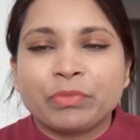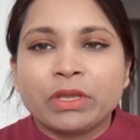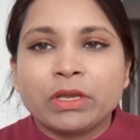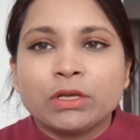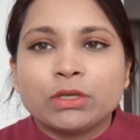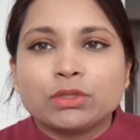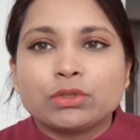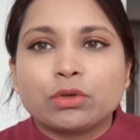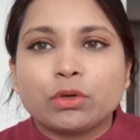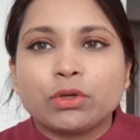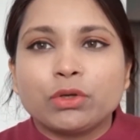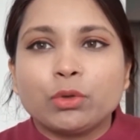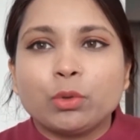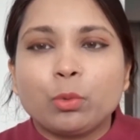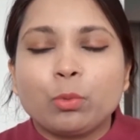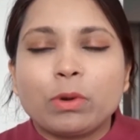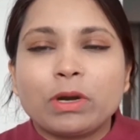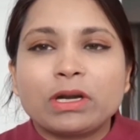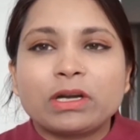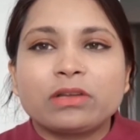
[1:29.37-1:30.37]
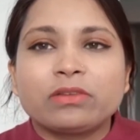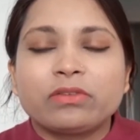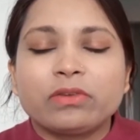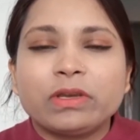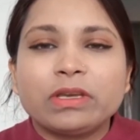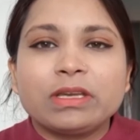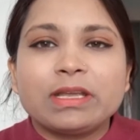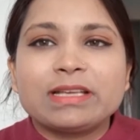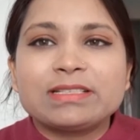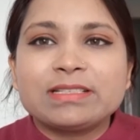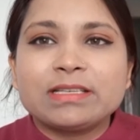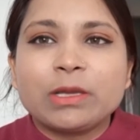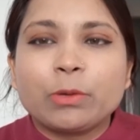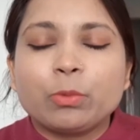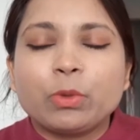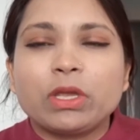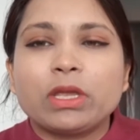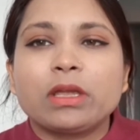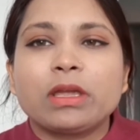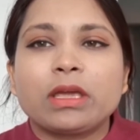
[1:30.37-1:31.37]
So you work 3 days in a
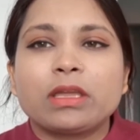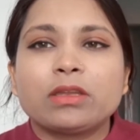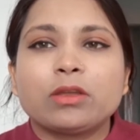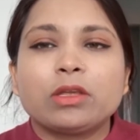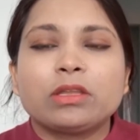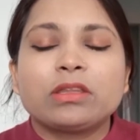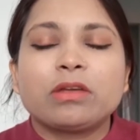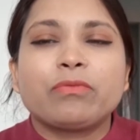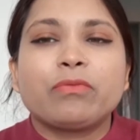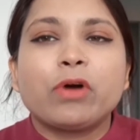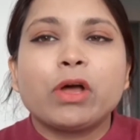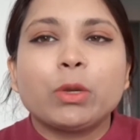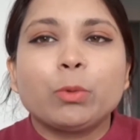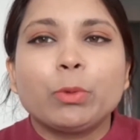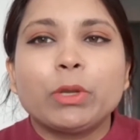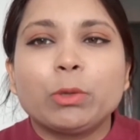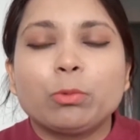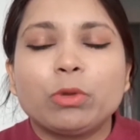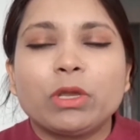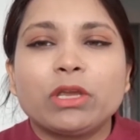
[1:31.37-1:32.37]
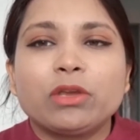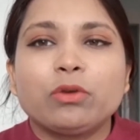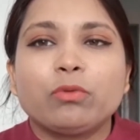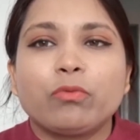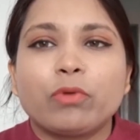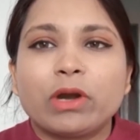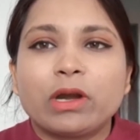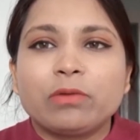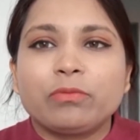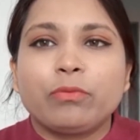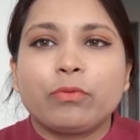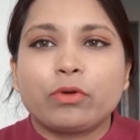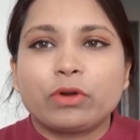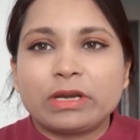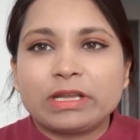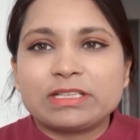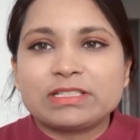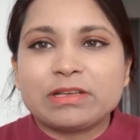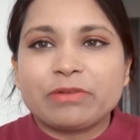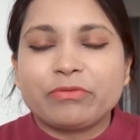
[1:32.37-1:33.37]
week, and in the following week you work 4
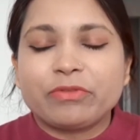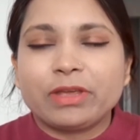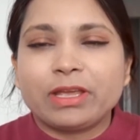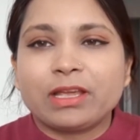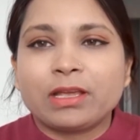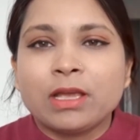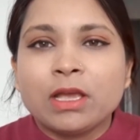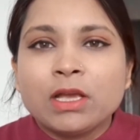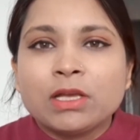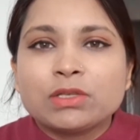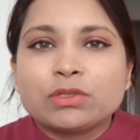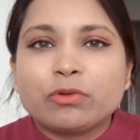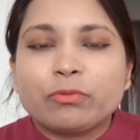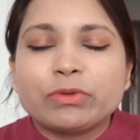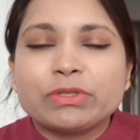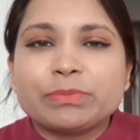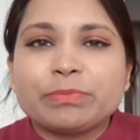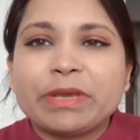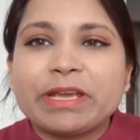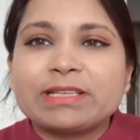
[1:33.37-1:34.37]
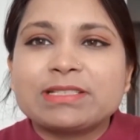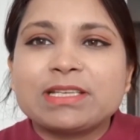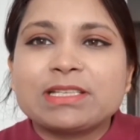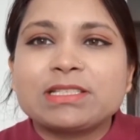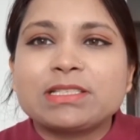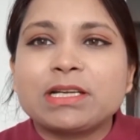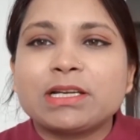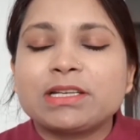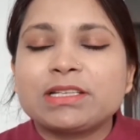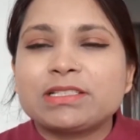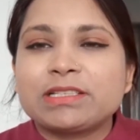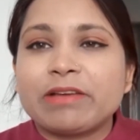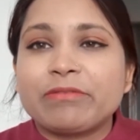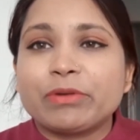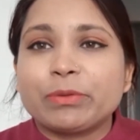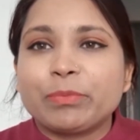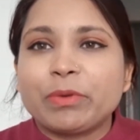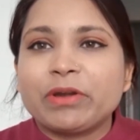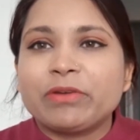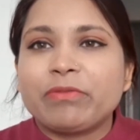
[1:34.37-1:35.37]
days a week. So which makes it
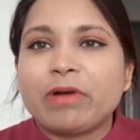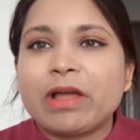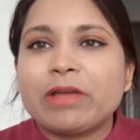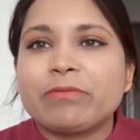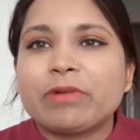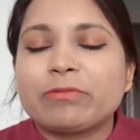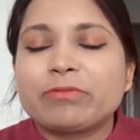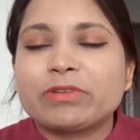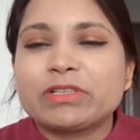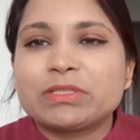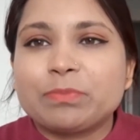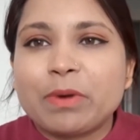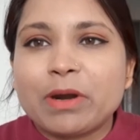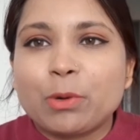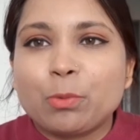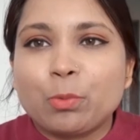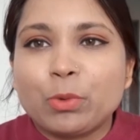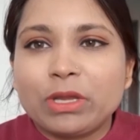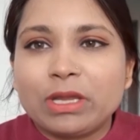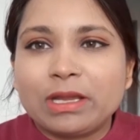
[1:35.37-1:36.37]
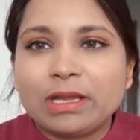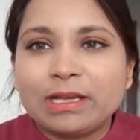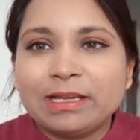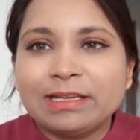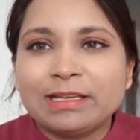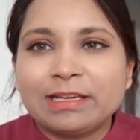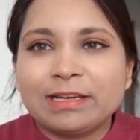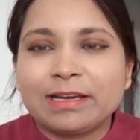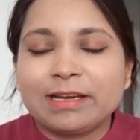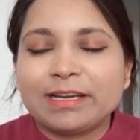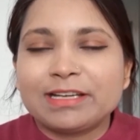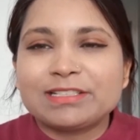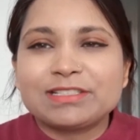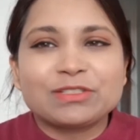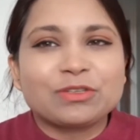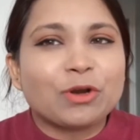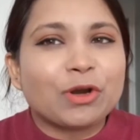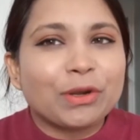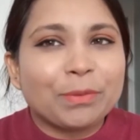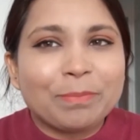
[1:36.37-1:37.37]
37.5 hours per week. It's
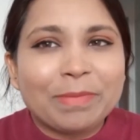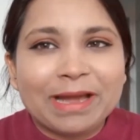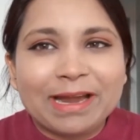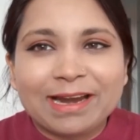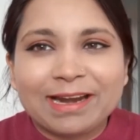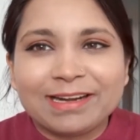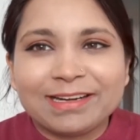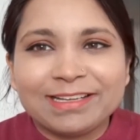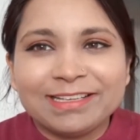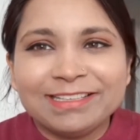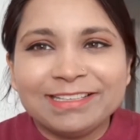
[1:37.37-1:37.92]
not bad.